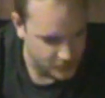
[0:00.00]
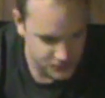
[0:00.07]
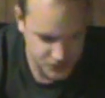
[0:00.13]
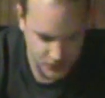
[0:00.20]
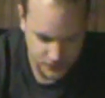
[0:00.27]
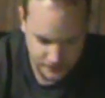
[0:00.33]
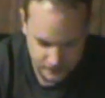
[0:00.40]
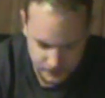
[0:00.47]

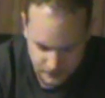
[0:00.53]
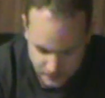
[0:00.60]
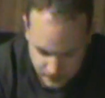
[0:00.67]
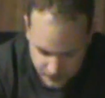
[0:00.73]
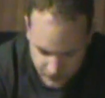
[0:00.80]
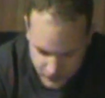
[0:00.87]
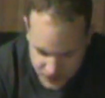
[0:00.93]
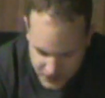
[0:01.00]
also,
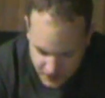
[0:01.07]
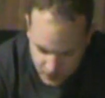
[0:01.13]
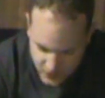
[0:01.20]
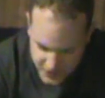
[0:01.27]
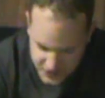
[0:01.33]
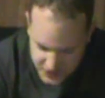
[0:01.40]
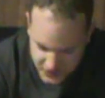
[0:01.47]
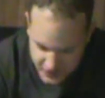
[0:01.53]
for some
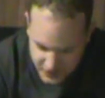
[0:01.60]
reason,